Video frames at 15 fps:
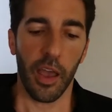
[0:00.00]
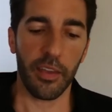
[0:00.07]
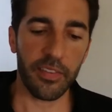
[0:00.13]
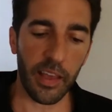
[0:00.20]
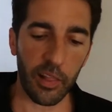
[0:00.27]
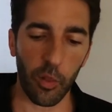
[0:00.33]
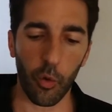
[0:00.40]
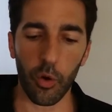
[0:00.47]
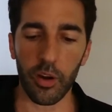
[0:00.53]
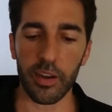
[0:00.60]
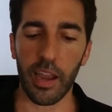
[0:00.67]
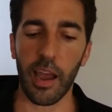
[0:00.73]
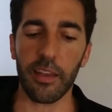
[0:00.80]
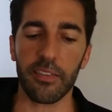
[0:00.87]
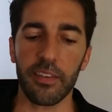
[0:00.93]
is that
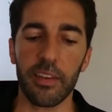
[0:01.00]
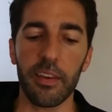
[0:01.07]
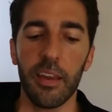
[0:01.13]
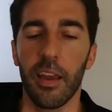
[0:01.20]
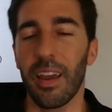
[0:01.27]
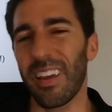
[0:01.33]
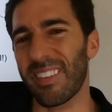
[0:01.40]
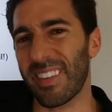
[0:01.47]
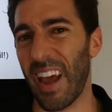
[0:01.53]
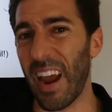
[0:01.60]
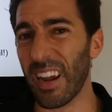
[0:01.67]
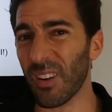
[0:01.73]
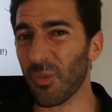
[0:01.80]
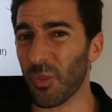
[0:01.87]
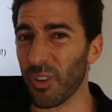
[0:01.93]
lauric acid is
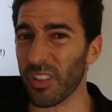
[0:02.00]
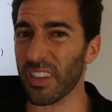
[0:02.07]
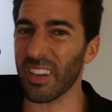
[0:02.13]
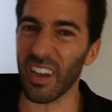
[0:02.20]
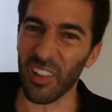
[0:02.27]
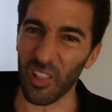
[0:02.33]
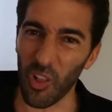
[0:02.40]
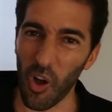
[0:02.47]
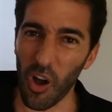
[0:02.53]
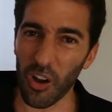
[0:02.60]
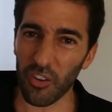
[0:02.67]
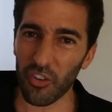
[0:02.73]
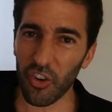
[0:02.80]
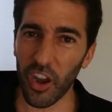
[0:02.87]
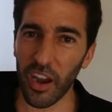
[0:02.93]
kind of really a
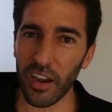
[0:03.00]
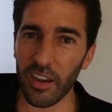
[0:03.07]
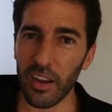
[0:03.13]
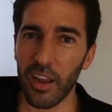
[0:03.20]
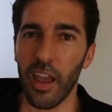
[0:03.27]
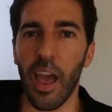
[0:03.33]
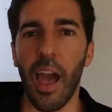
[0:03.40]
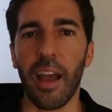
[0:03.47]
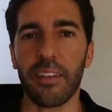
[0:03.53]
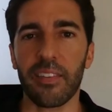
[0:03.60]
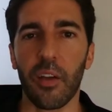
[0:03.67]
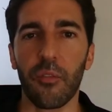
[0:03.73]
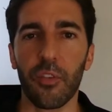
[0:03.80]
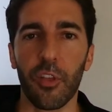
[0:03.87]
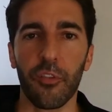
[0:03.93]
long chain,
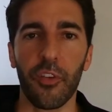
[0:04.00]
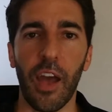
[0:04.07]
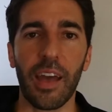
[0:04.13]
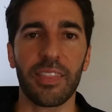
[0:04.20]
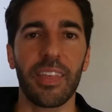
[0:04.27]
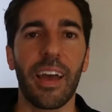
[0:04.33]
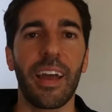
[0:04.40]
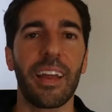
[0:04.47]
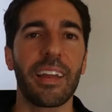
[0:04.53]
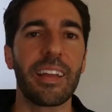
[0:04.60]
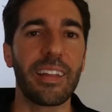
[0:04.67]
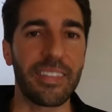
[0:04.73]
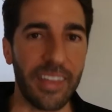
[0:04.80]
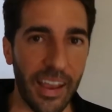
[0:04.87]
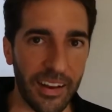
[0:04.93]
except for the fact that
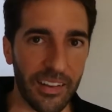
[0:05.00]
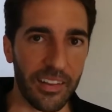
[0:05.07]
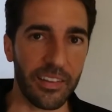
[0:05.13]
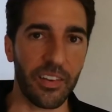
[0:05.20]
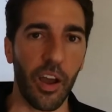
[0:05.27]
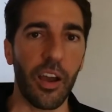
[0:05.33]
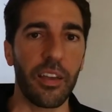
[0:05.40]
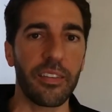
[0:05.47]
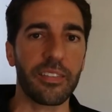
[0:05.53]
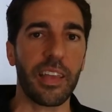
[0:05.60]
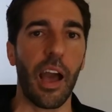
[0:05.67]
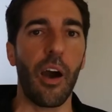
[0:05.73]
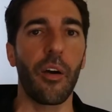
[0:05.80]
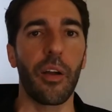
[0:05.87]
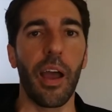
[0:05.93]
it technically does
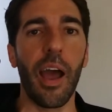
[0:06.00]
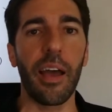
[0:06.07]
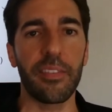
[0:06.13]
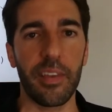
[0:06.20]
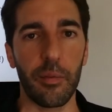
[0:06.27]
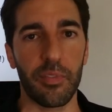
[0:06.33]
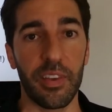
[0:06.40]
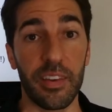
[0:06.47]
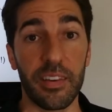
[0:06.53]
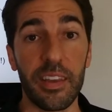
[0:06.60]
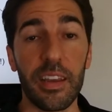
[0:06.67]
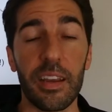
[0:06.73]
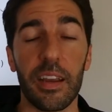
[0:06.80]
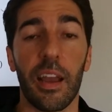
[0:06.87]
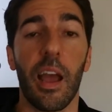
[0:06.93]
count as
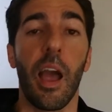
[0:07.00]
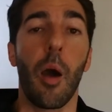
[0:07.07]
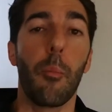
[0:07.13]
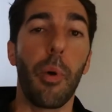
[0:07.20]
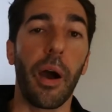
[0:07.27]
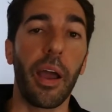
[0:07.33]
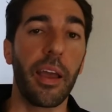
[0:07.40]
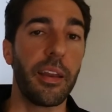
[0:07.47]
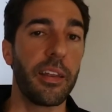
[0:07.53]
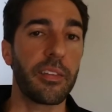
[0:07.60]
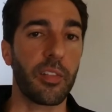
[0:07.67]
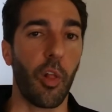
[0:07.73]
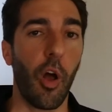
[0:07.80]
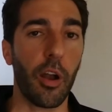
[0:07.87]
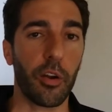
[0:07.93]
MCT, but it
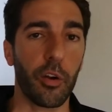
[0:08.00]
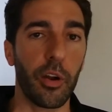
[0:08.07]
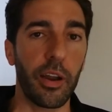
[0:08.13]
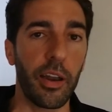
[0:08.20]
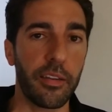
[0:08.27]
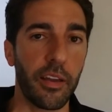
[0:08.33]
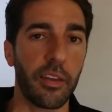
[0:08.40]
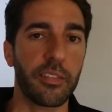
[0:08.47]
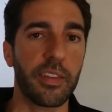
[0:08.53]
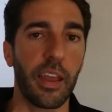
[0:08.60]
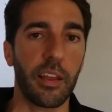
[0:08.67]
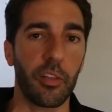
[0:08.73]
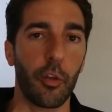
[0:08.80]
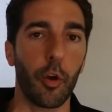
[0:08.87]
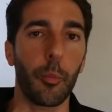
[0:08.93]
is longer and it does
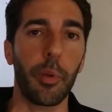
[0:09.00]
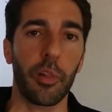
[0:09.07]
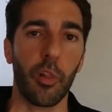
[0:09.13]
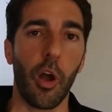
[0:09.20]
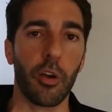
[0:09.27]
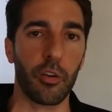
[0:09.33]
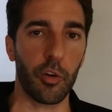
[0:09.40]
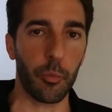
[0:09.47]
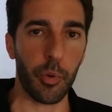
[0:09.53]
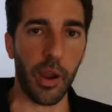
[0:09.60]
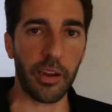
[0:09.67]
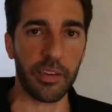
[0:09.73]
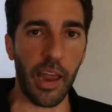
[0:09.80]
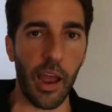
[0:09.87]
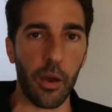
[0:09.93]
take a little bit longer to
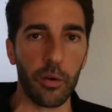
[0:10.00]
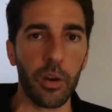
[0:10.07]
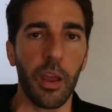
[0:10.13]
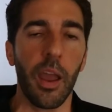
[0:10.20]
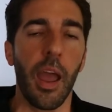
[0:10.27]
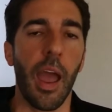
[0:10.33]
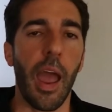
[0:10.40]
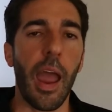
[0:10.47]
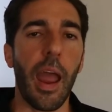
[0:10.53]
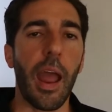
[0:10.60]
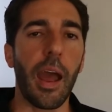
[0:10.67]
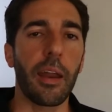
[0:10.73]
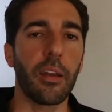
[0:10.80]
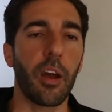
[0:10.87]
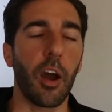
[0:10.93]
break down.
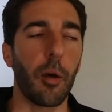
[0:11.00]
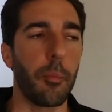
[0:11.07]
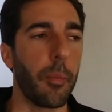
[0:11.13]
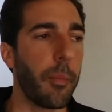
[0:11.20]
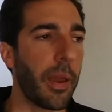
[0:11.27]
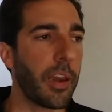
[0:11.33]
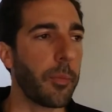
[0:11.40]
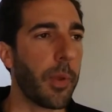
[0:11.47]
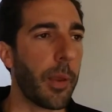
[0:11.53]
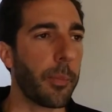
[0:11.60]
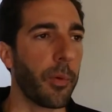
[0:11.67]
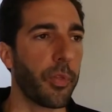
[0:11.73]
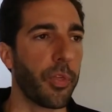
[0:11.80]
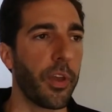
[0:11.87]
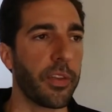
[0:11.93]
And many
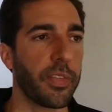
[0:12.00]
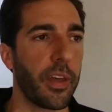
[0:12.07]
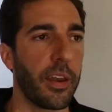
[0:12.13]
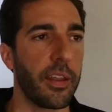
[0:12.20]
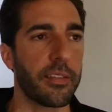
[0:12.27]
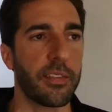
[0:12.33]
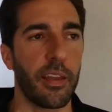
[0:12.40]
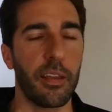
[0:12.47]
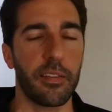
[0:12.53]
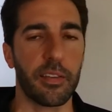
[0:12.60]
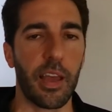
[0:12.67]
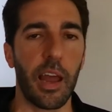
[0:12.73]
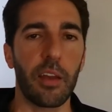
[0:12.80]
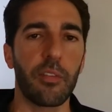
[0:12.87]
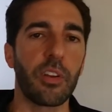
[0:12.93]
people think that it's
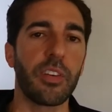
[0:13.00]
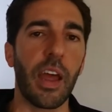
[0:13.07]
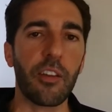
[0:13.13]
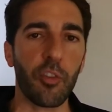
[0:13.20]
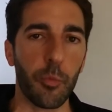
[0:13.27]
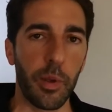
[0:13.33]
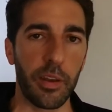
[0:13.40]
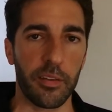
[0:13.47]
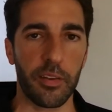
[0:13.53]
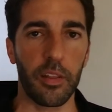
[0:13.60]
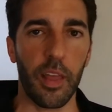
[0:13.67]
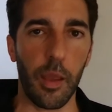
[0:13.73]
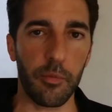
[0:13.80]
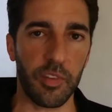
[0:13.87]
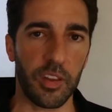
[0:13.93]
kind of a detriment to
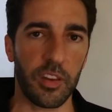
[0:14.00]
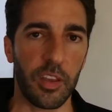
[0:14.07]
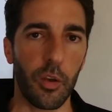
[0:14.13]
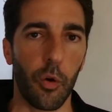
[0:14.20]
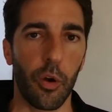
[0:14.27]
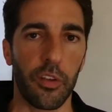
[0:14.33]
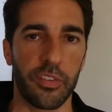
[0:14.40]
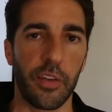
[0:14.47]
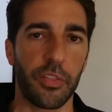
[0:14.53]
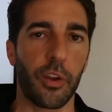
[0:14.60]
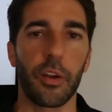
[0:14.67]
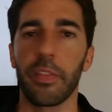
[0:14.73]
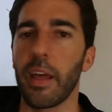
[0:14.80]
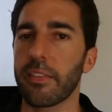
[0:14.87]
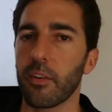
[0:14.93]
the MCT oils out
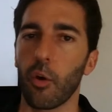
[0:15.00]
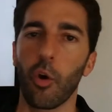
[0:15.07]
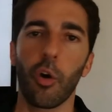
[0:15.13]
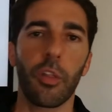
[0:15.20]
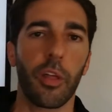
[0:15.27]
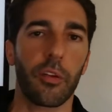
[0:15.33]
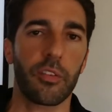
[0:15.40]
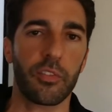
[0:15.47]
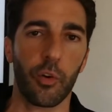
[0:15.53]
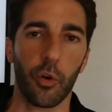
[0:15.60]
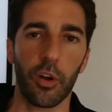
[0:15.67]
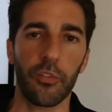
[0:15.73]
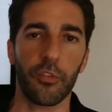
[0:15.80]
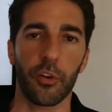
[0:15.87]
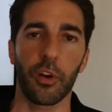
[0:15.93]
there. And that's a whole other
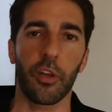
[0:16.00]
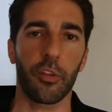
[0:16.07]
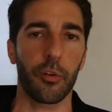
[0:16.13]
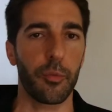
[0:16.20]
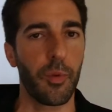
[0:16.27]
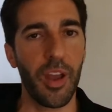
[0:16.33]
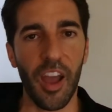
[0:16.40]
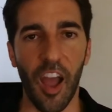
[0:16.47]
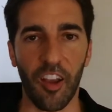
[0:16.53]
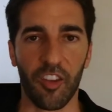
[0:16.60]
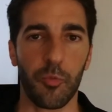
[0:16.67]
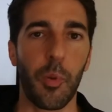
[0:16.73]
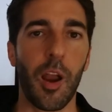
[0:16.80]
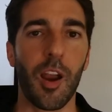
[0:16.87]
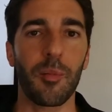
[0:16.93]
story for another
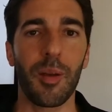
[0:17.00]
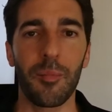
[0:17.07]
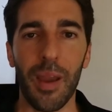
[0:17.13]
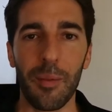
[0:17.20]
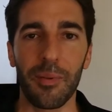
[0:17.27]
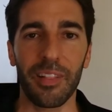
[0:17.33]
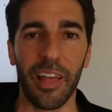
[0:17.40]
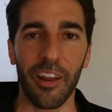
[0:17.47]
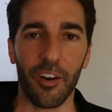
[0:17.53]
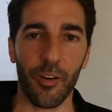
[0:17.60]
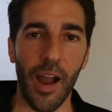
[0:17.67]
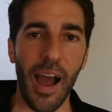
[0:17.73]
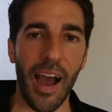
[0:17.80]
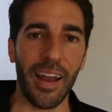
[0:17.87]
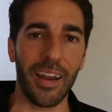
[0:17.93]
experiment maybe
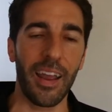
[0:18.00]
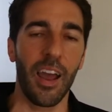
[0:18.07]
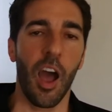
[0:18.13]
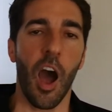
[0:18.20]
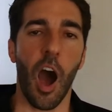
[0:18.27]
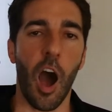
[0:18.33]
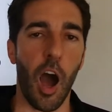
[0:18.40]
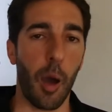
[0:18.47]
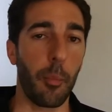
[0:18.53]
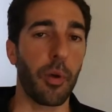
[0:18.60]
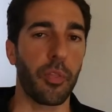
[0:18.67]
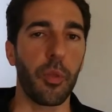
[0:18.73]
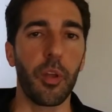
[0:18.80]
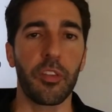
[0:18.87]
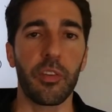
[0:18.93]
later on.
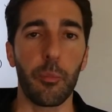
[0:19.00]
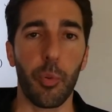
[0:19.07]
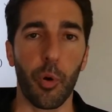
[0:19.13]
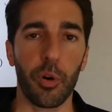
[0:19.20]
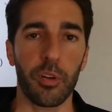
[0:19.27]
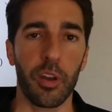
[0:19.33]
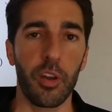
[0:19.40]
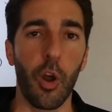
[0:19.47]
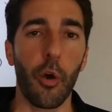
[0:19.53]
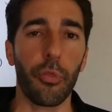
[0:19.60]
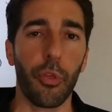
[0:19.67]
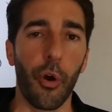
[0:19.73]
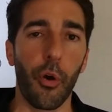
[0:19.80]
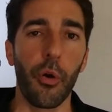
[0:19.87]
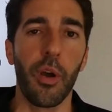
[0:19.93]
But it's important to
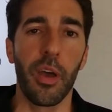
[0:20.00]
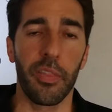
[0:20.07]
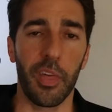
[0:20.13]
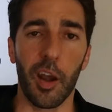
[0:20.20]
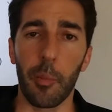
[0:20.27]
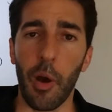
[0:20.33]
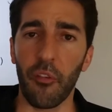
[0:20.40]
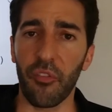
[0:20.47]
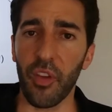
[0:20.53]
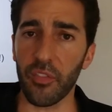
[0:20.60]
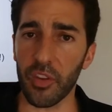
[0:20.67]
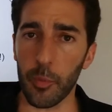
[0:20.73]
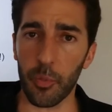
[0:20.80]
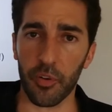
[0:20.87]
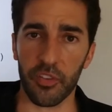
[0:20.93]
note though, that about
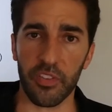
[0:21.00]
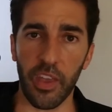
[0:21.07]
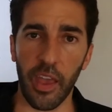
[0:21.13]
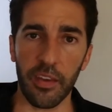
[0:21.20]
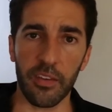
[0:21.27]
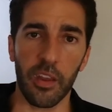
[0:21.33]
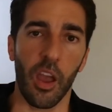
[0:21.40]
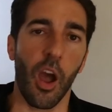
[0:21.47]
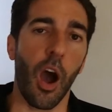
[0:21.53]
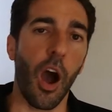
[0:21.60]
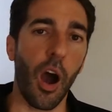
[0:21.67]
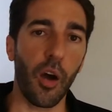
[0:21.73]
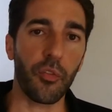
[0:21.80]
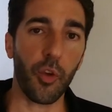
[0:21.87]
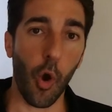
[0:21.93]
50%
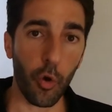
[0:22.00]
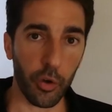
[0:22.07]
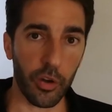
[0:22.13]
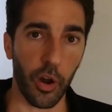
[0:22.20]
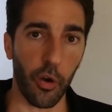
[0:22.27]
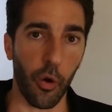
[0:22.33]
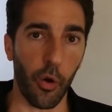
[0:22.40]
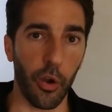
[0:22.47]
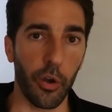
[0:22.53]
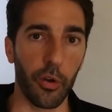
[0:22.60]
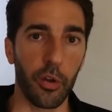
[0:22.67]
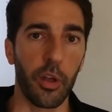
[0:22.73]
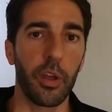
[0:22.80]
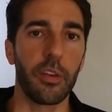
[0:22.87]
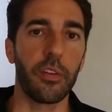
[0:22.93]
of coconut
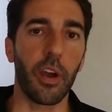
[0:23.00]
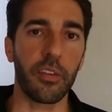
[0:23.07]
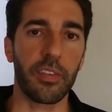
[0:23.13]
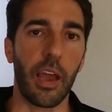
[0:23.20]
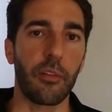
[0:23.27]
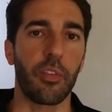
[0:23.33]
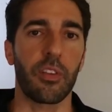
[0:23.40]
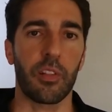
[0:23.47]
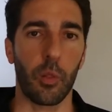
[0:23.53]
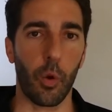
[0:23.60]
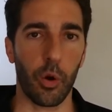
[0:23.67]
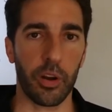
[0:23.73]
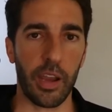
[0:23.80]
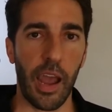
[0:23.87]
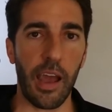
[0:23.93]
oil does have this
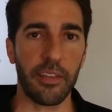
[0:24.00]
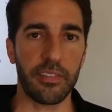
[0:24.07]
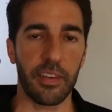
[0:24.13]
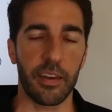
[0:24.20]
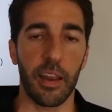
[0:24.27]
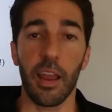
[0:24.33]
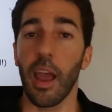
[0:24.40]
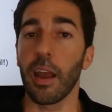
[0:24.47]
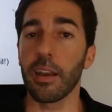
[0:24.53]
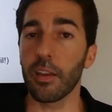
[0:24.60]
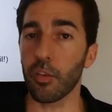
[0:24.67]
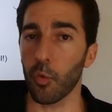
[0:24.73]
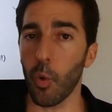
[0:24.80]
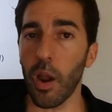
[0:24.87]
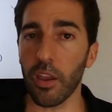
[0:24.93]
lauric acid. And
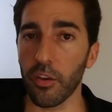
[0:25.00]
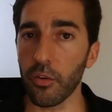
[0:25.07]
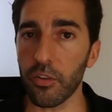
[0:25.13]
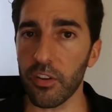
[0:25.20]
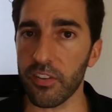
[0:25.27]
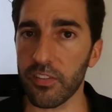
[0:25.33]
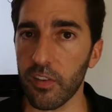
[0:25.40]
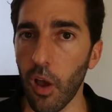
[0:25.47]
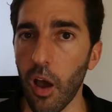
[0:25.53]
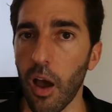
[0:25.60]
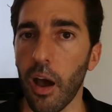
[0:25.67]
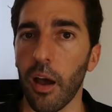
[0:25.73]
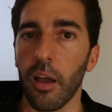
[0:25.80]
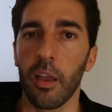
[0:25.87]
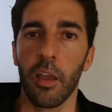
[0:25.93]
either way, you just
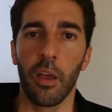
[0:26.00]
saw